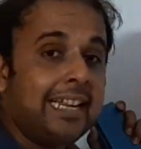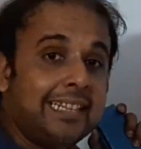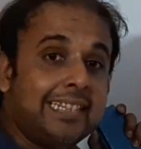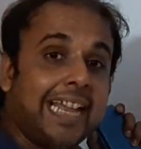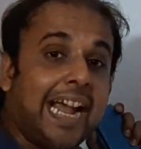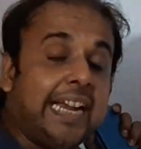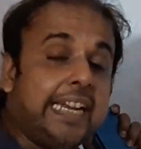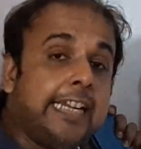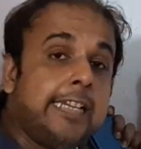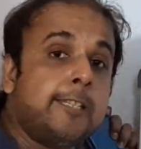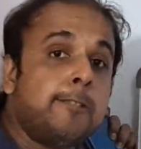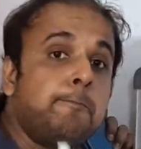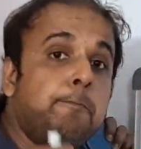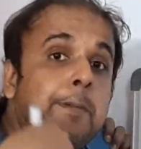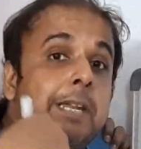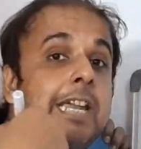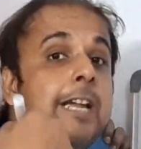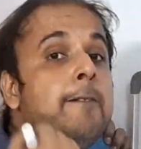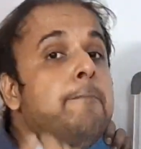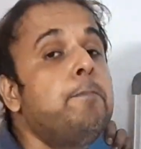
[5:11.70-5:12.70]
that is
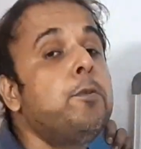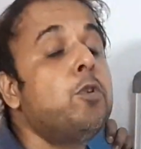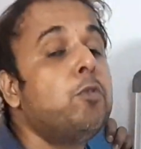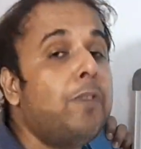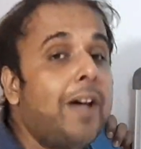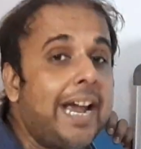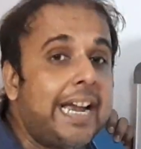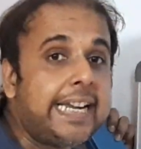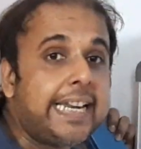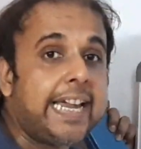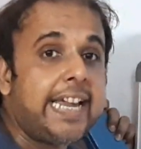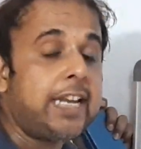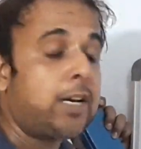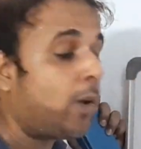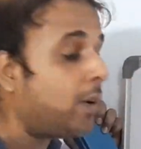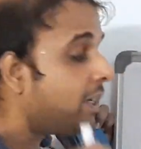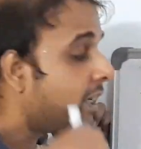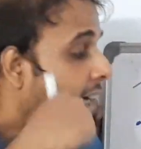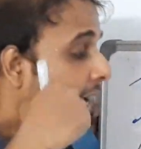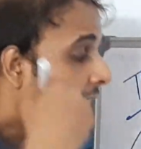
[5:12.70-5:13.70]
being provided
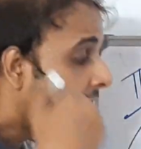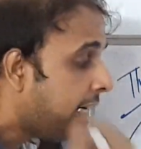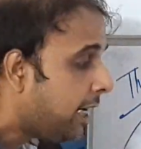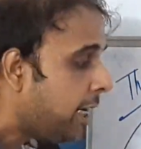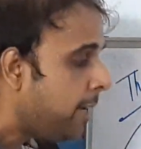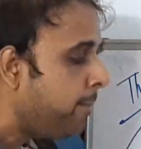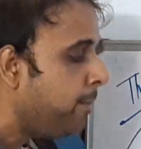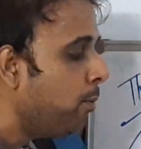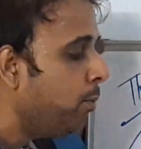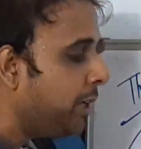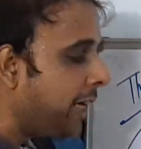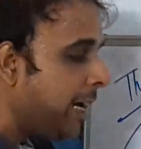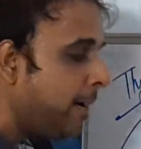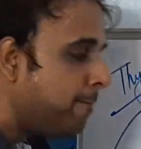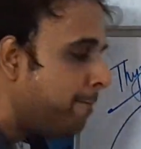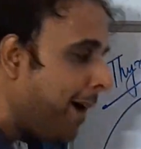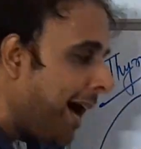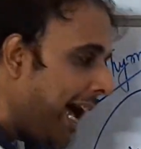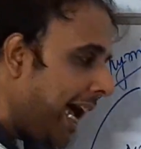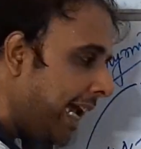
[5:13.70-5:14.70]
or contributed
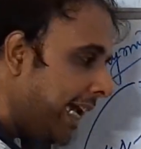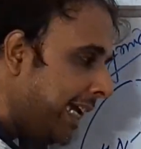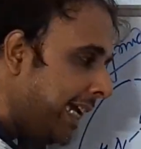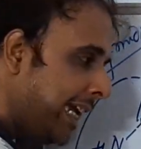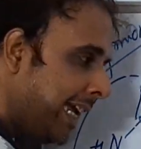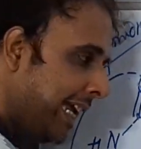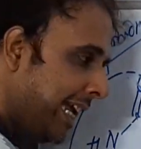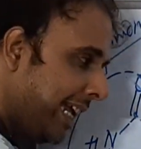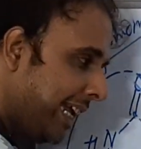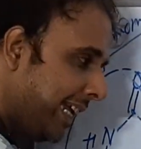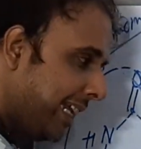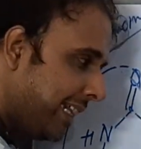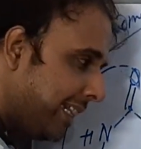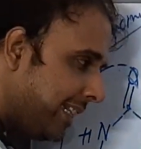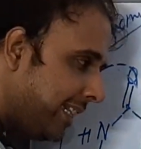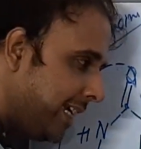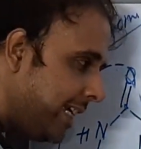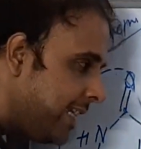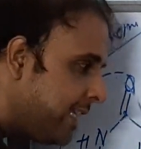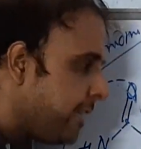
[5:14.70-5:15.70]
by
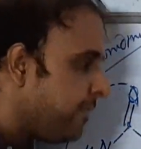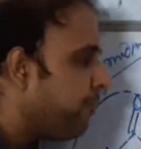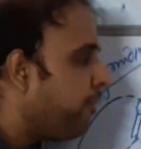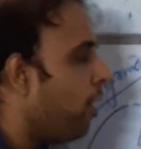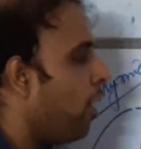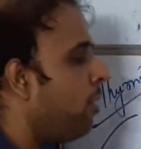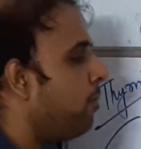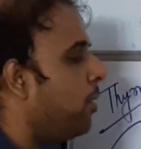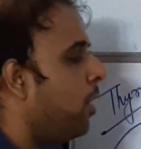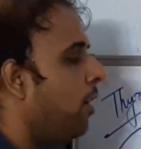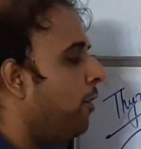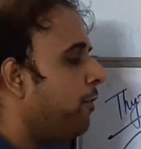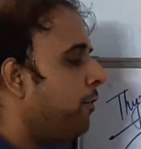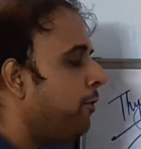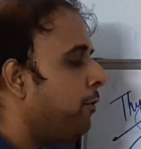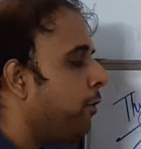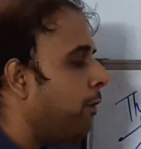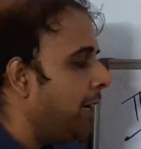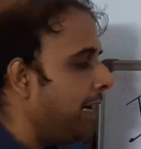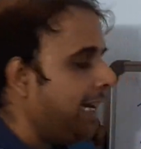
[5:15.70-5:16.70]
this form of
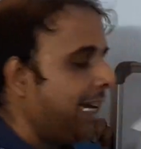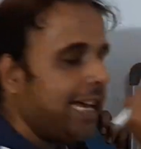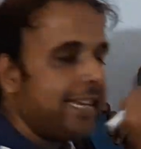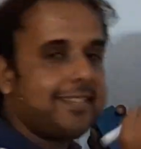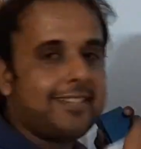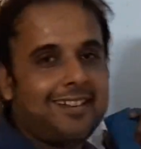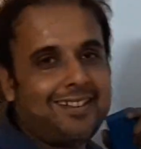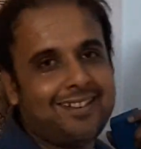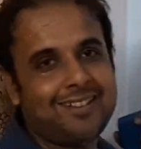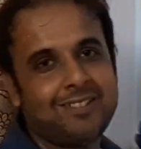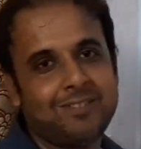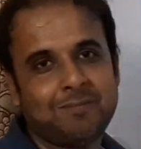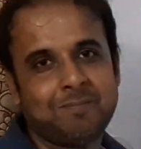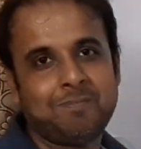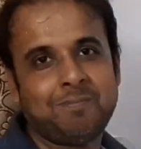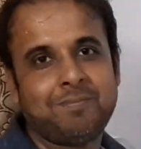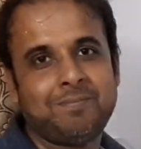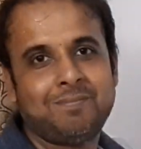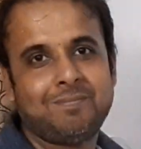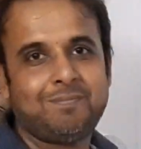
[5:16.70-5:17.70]
folic acid.
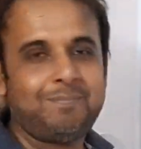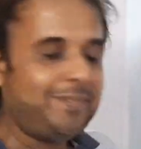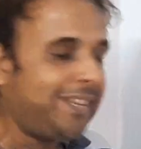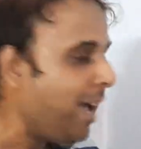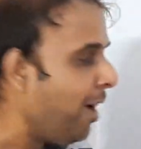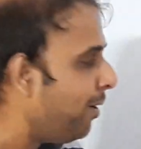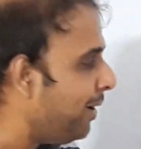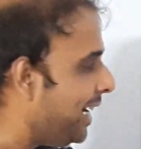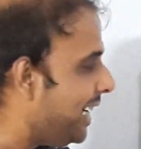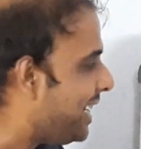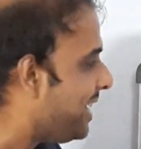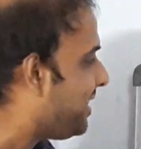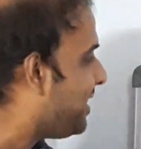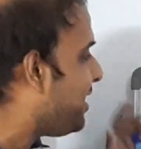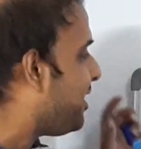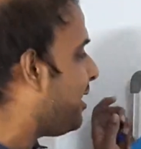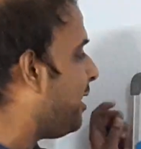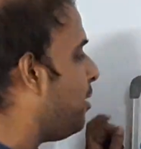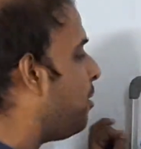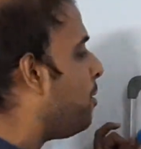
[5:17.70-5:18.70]
Now let us
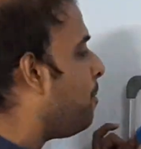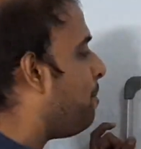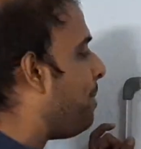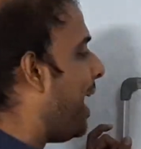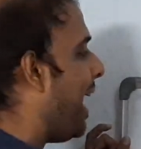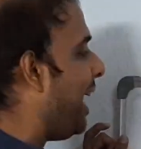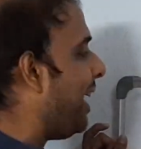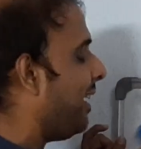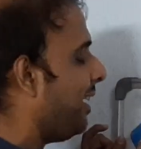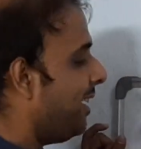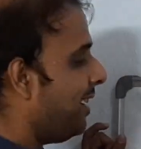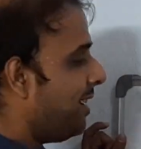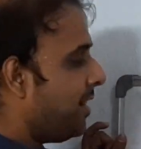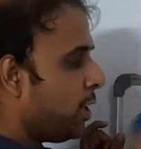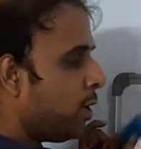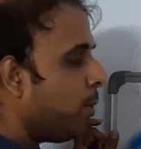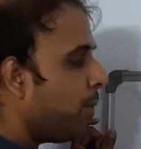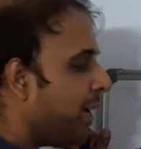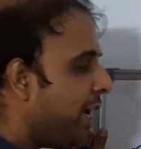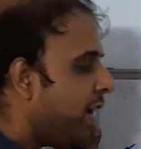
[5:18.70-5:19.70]
just look back.
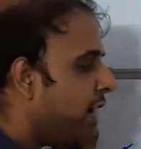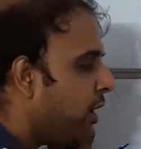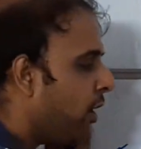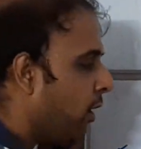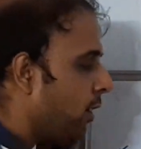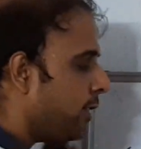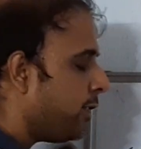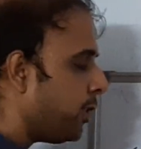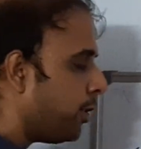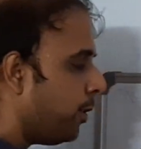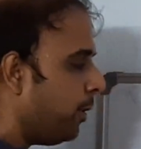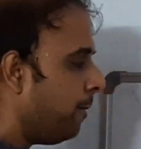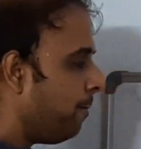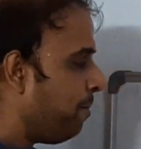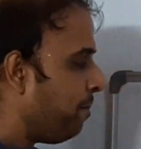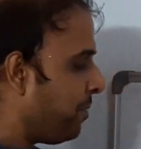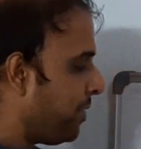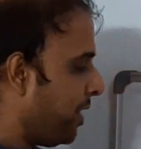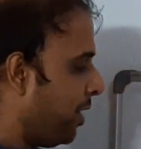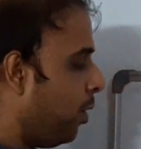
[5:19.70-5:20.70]
So here also,
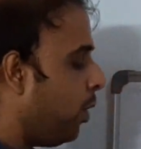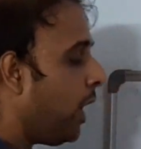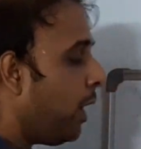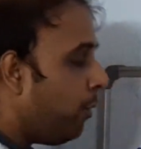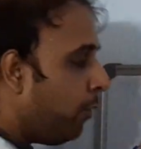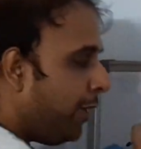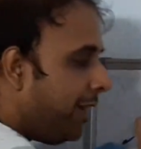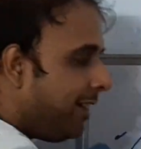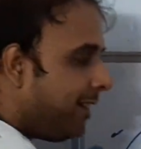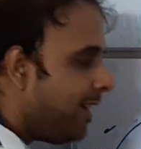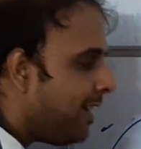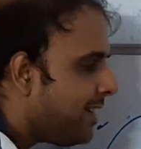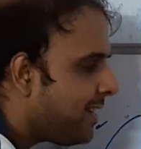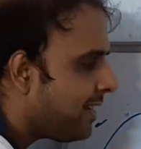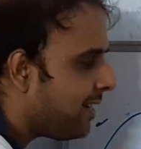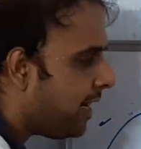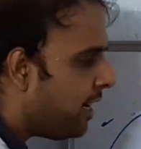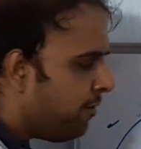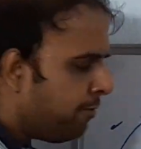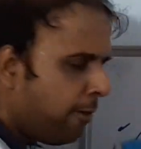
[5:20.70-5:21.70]
okay, with this
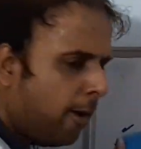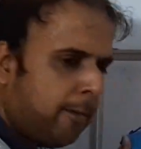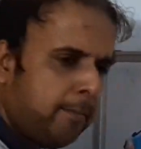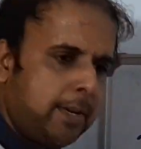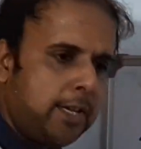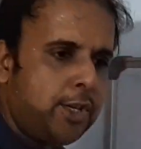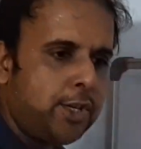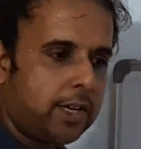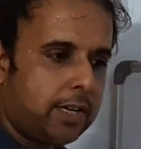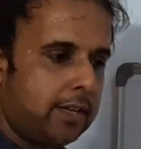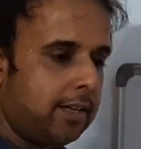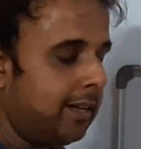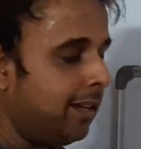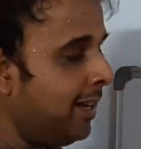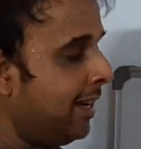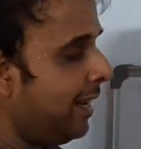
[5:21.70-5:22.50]
information,